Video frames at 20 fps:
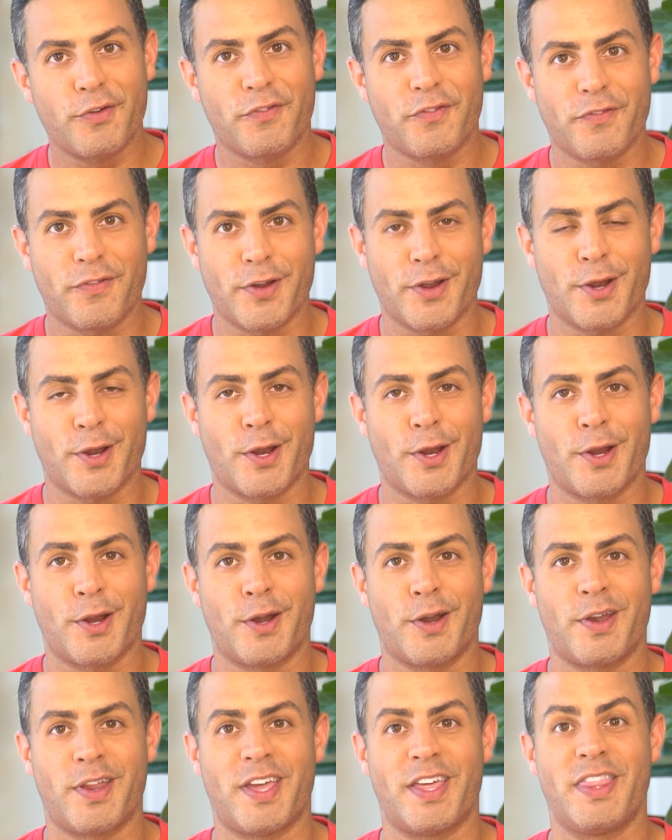
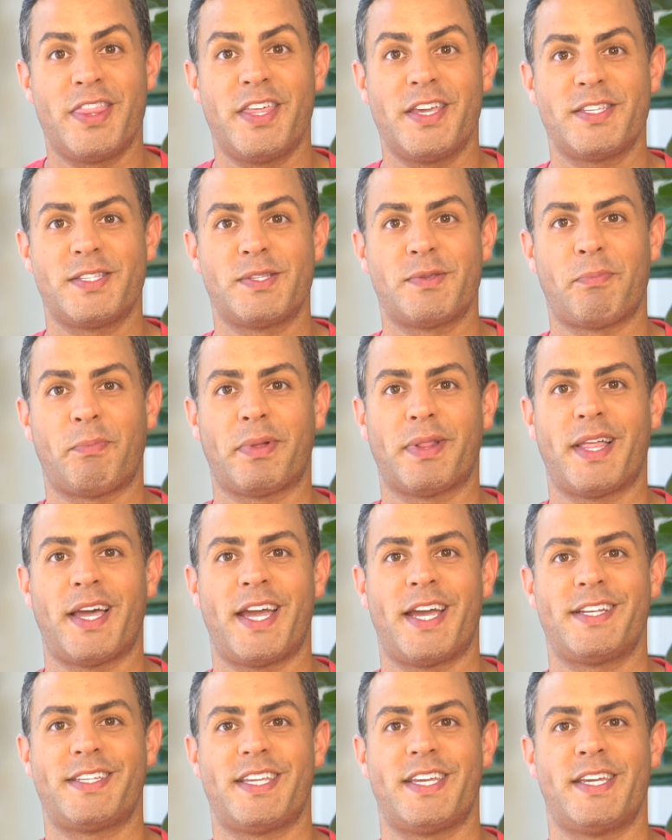fern, this
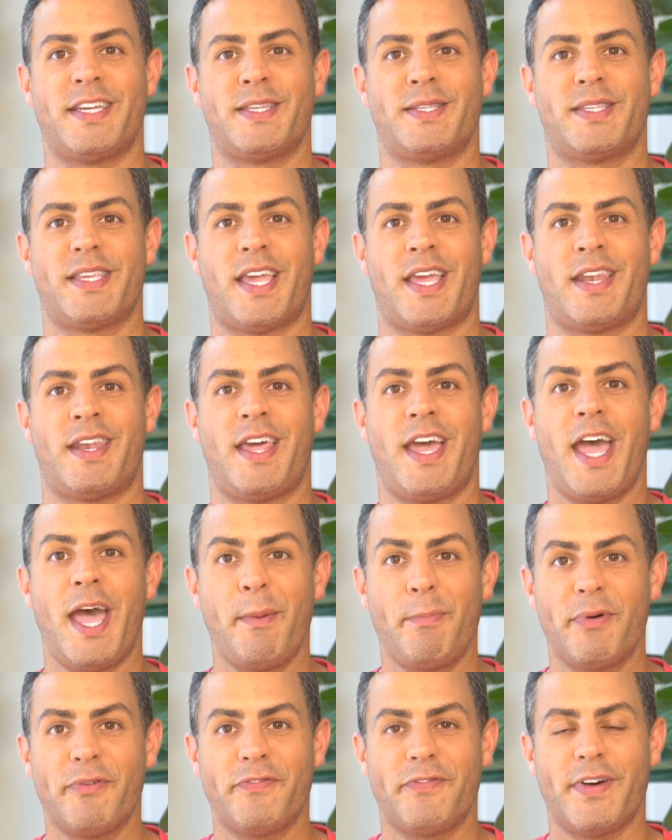plant is an
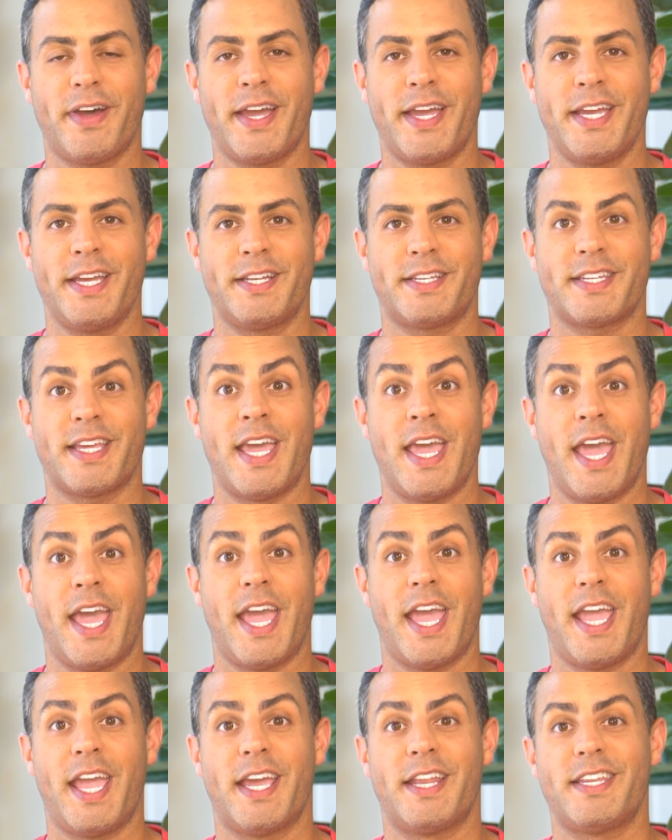epiphyte
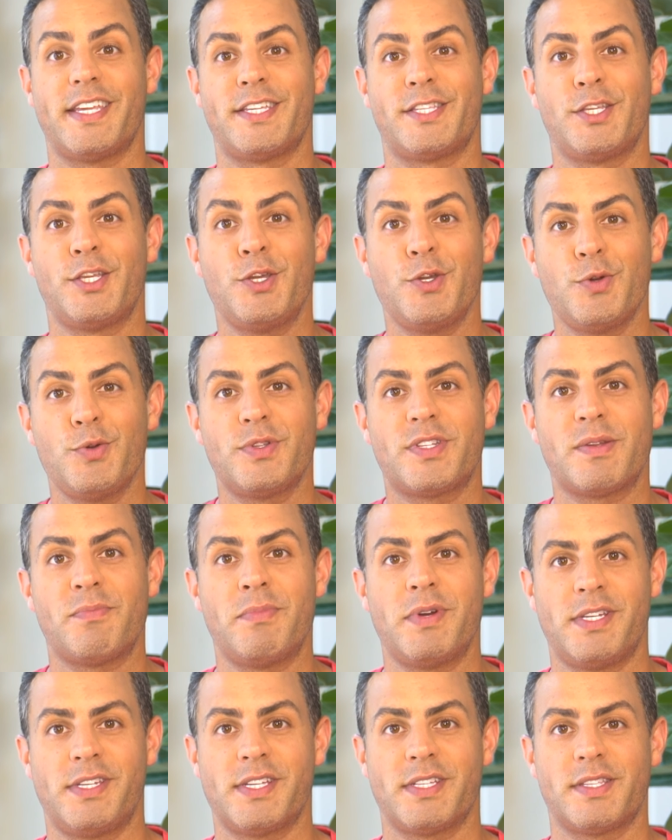and is used
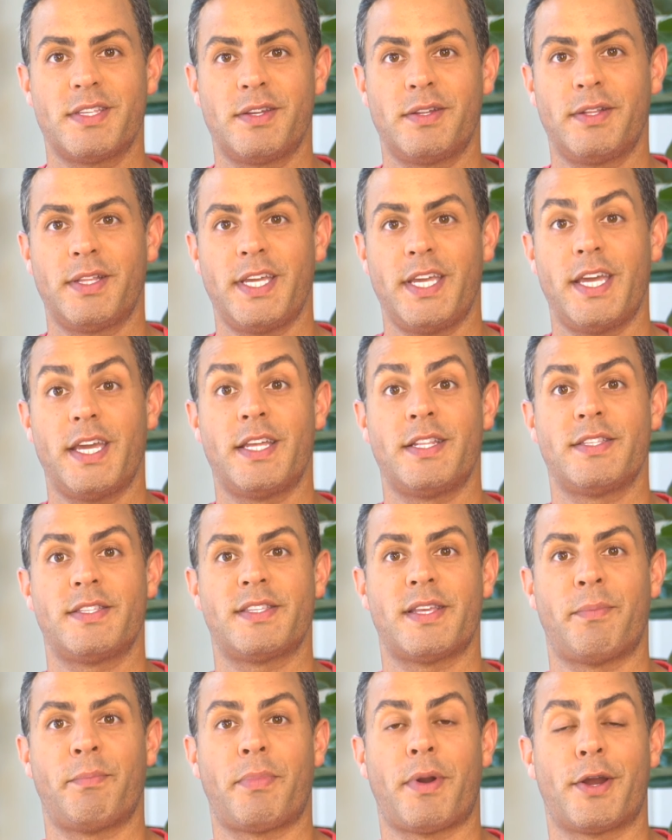medicinally in
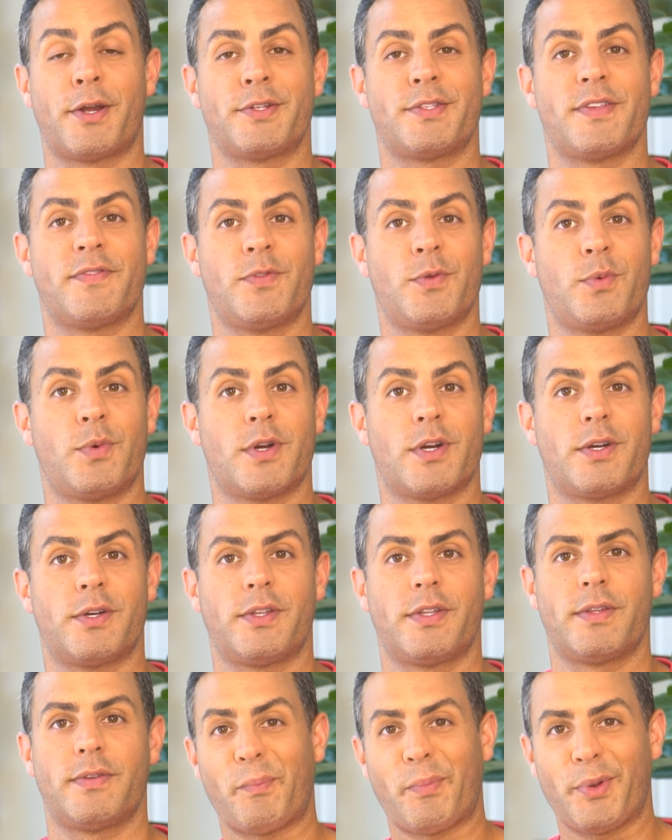some parts of the
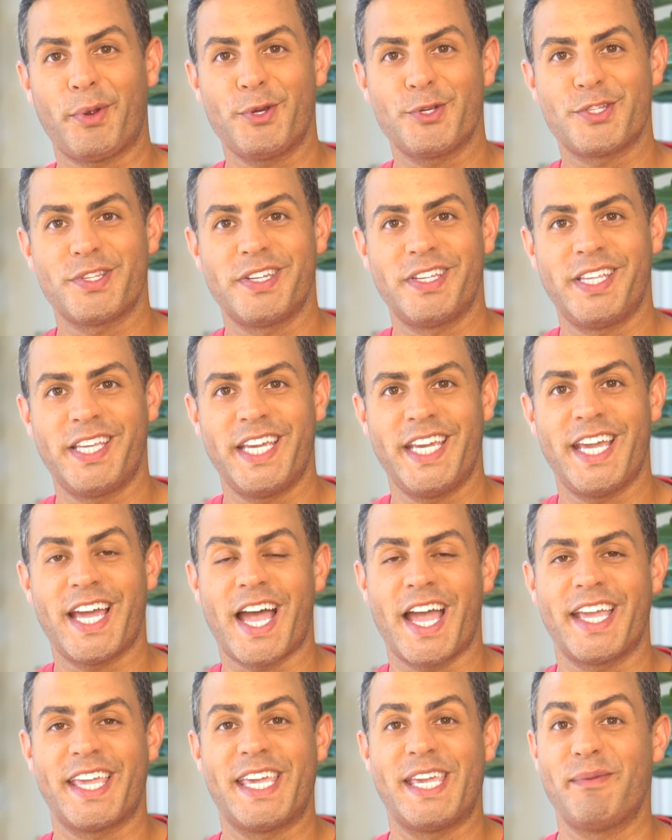world. Personally,
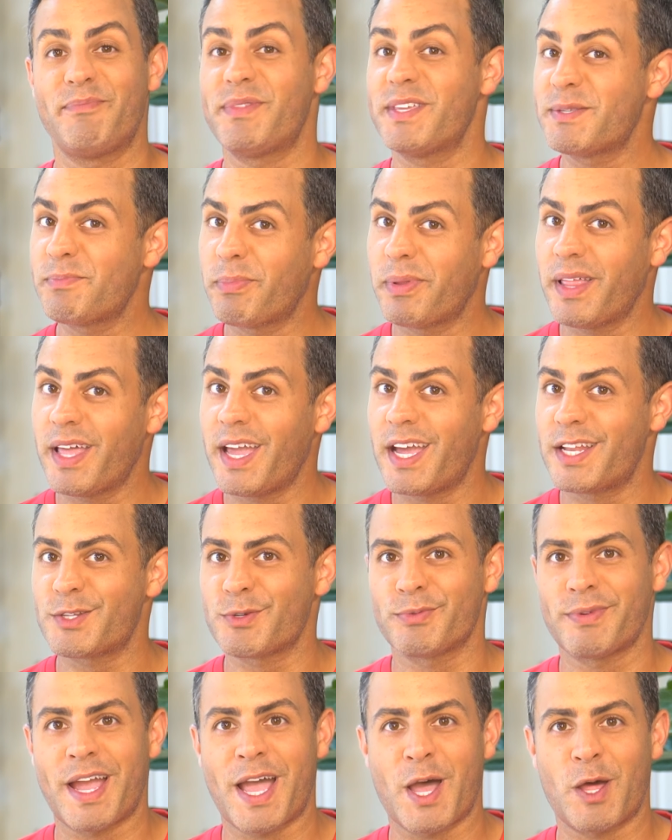I keep this plant
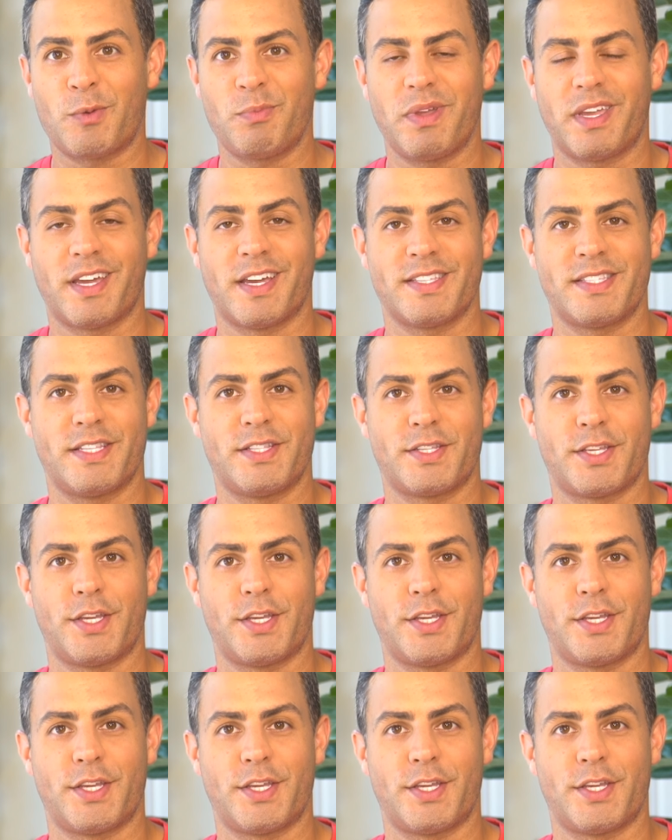around because it's